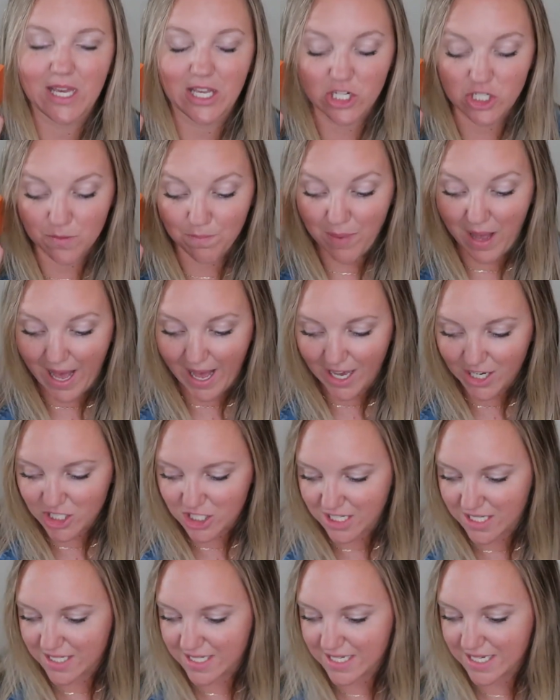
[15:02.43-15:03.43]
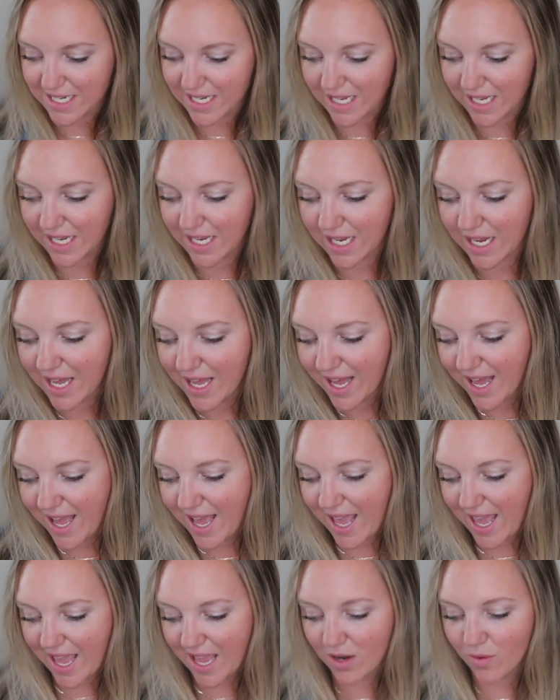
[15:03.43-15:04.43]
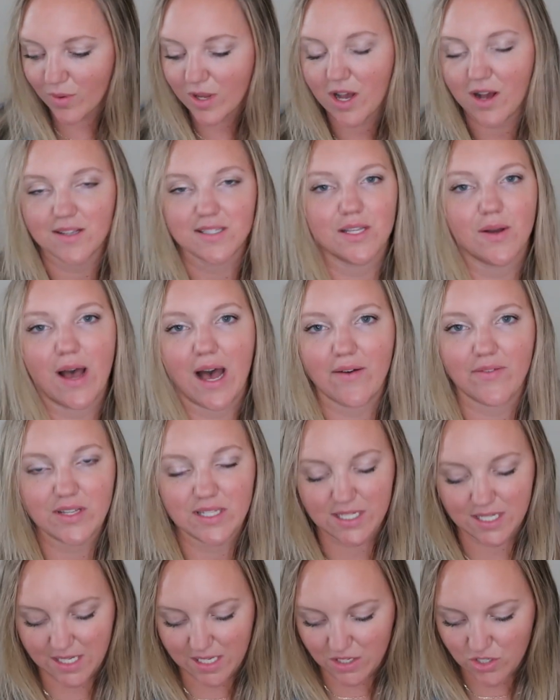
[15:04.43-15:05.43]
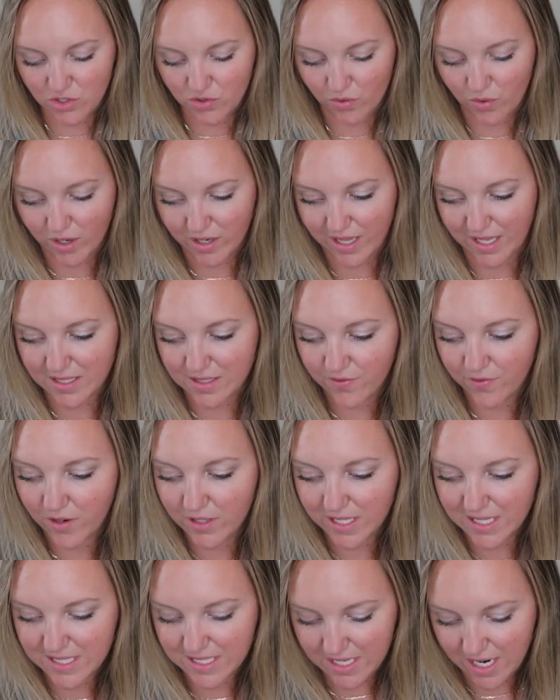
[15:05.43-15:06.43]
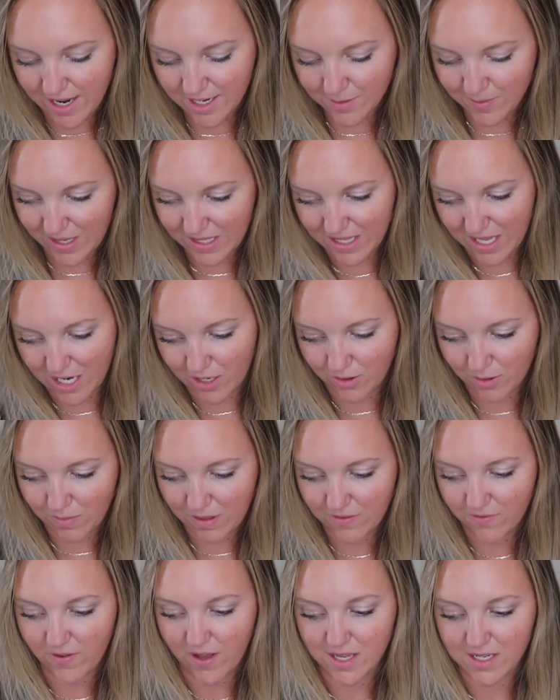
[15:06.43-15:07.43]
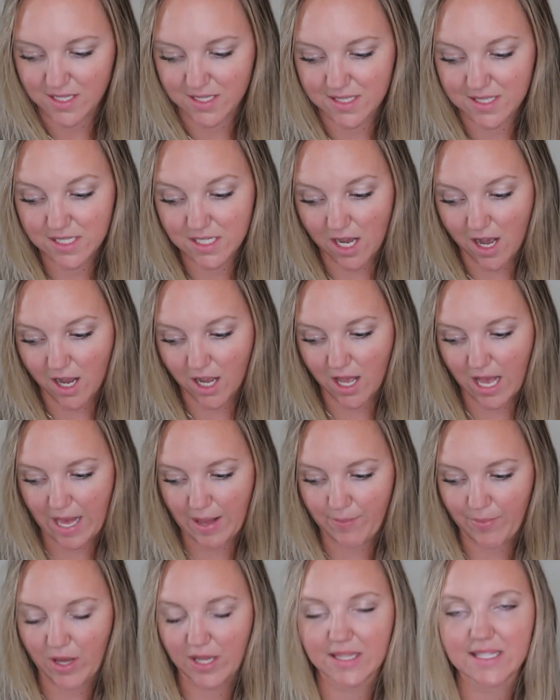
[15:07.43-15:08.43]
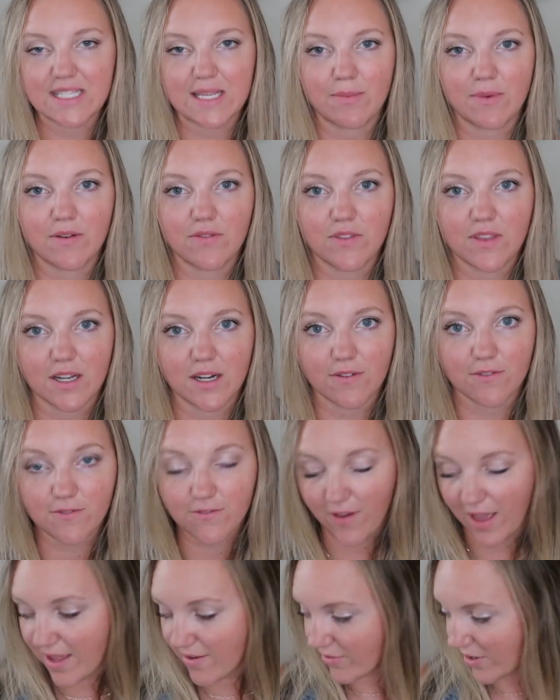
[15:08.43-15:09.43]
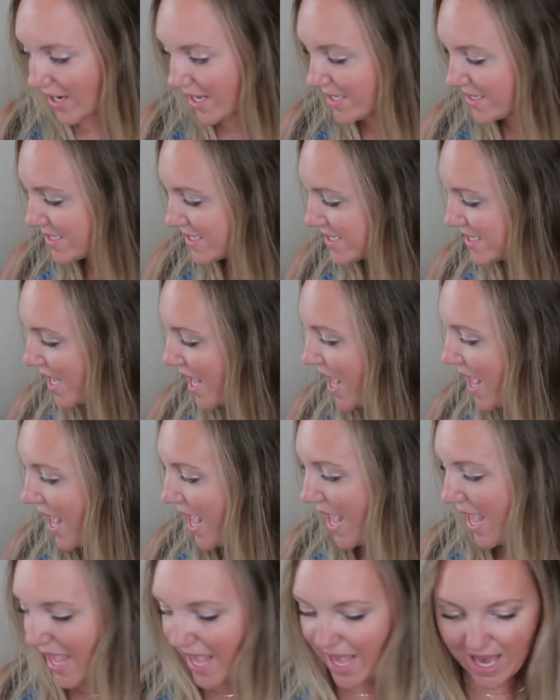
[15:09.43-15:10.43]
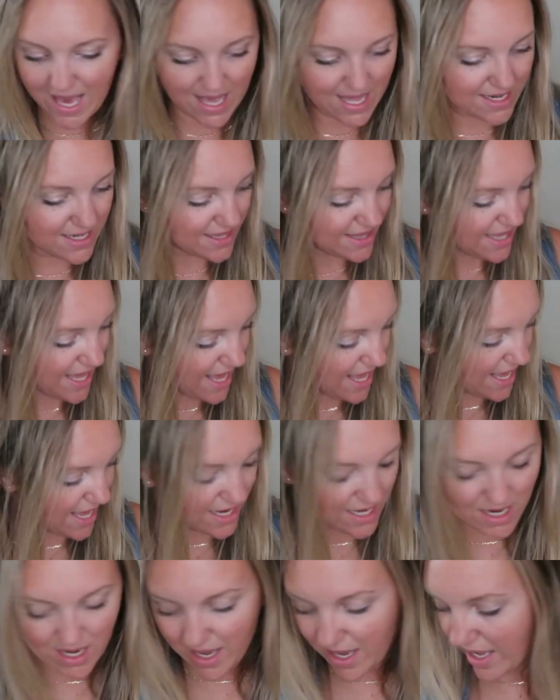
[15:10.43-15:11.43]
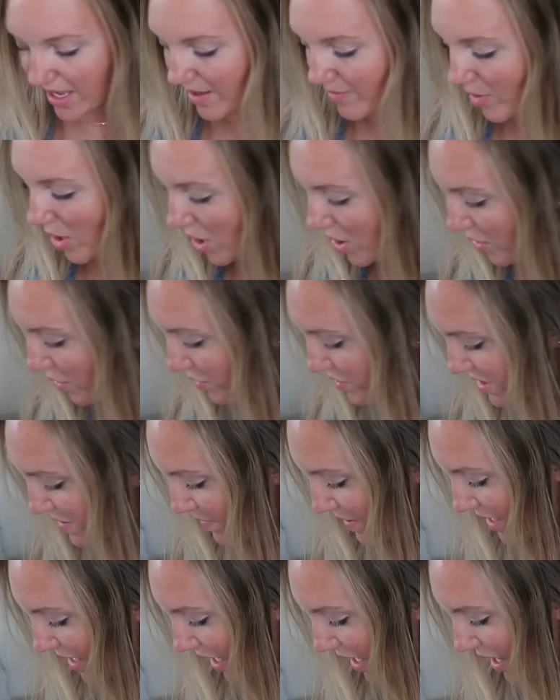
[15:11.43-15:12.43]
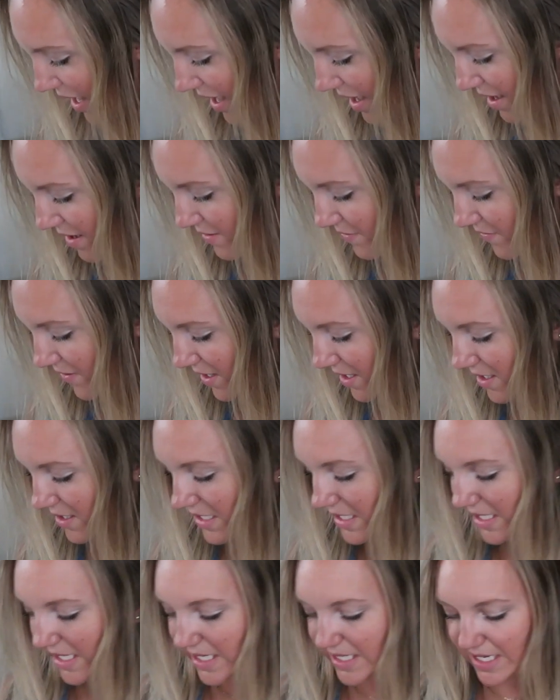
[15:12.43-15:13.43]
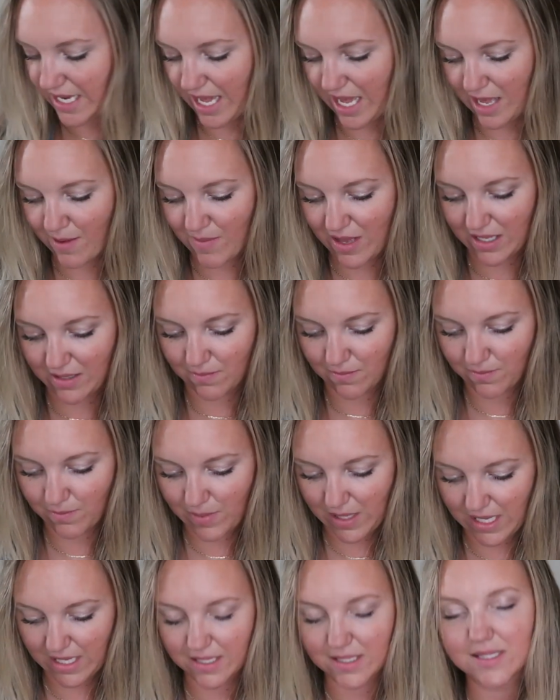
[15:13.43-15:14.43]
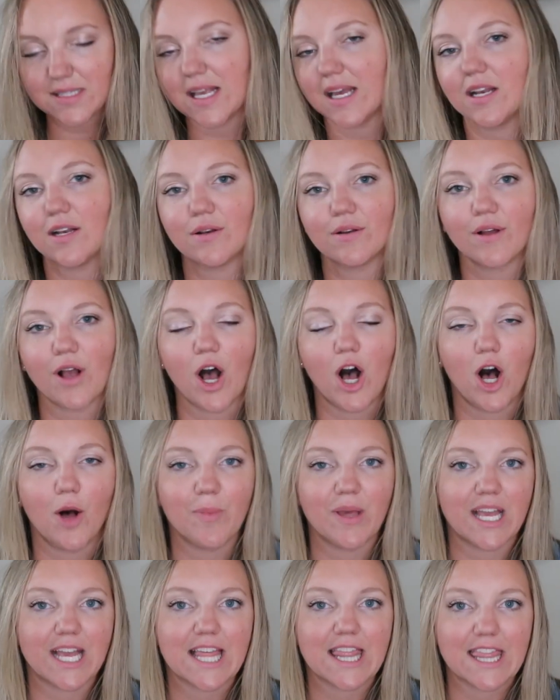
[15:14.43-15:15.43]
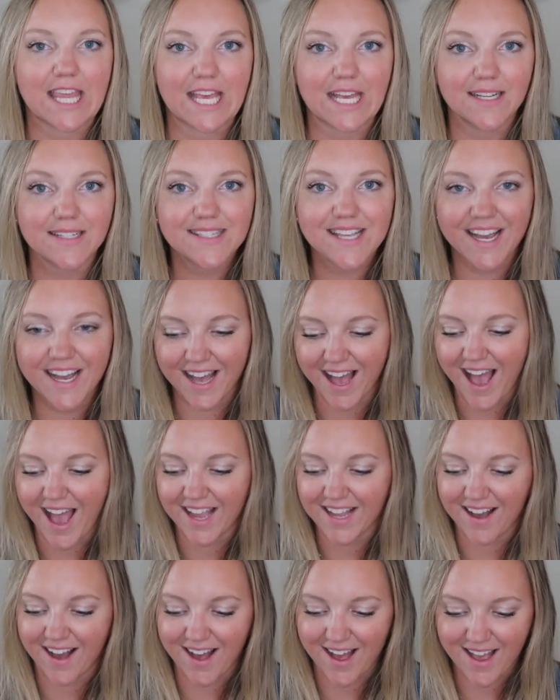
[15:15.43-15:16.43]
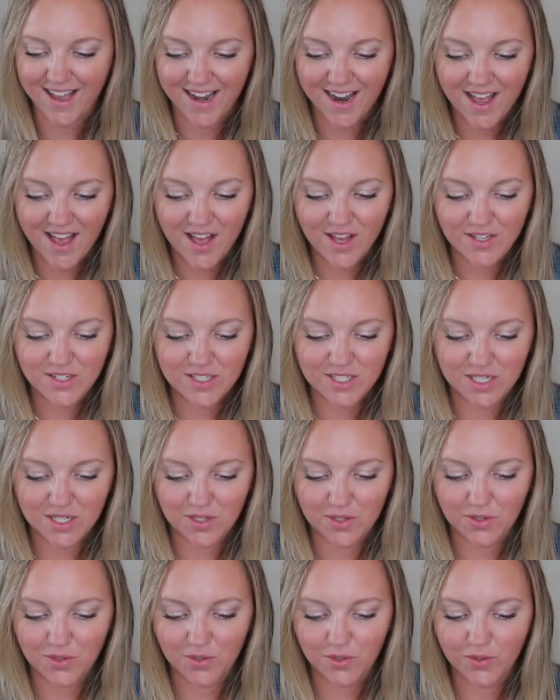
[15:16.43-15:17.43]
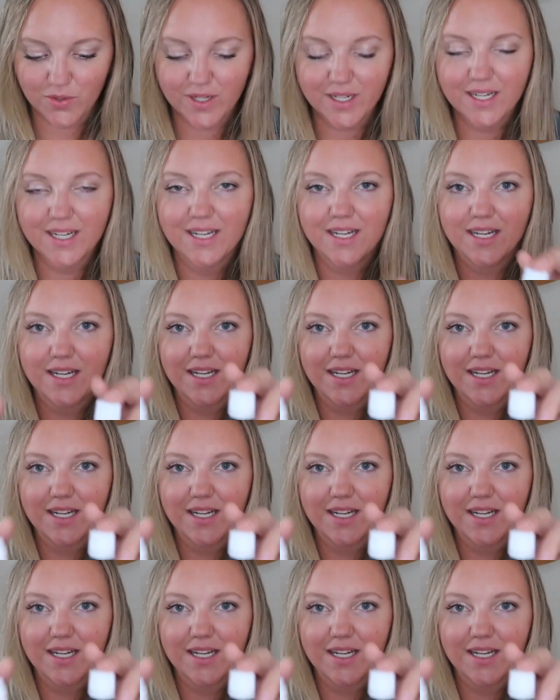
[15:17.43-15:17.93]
peach passion tea. And we also have a tea drawer that's fully stocked, but I thought it would be fun to stock up on some of their favorites. And then, um, oh, speaking of tea time and peace and calming things, I got two